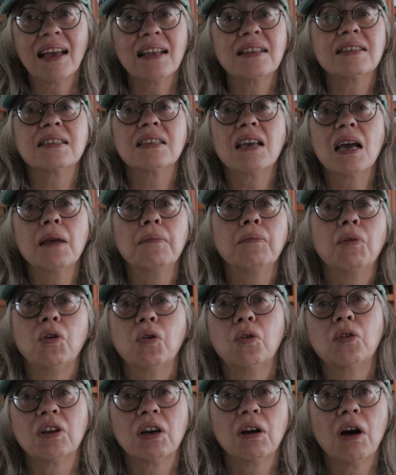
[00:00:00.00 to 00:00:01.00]
that same
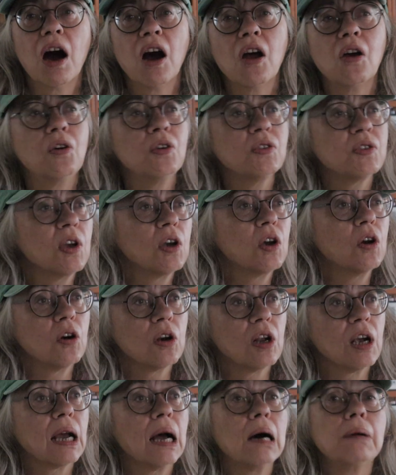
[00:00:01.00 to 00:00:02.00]
order, I also
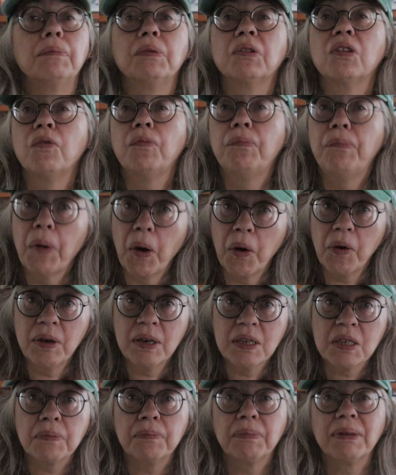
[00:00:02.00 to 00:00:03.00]
got a couple of
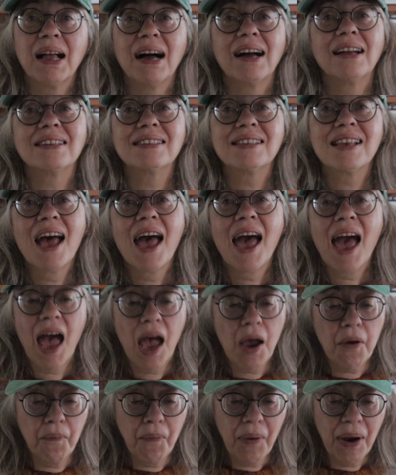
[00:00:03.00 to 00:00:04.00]
bonus plants,
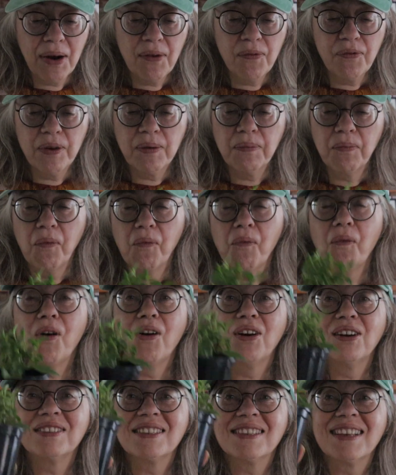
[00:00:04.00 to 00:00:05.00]
and one of them
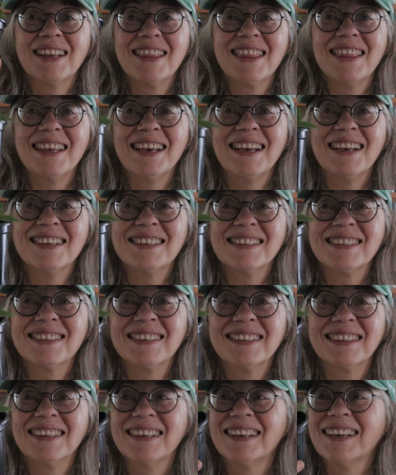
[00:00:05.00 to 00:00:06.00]
was
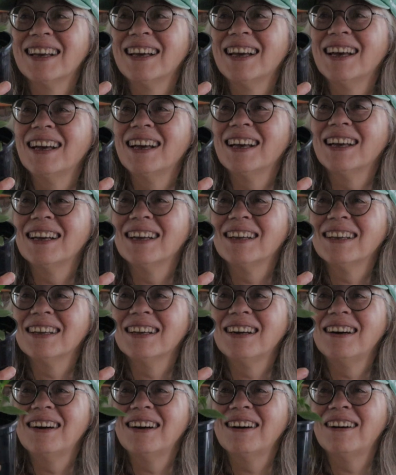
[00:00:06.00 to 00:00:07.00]
this.
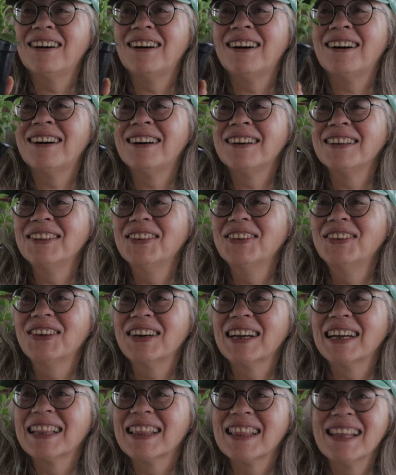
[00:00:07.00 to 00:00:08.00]
Oh,
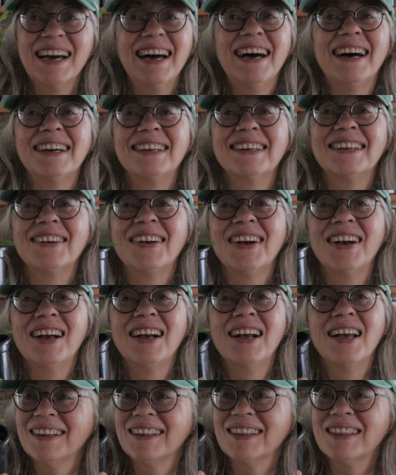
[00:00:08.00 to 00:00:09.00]
look at that.
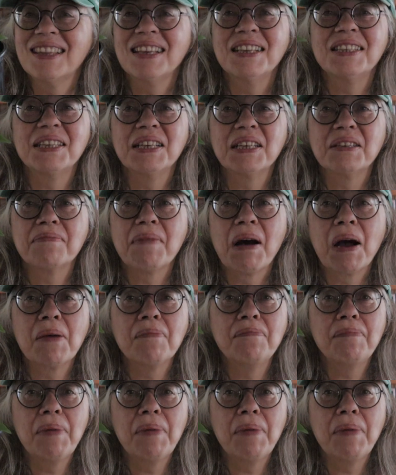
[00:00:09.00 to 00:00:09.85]
This is my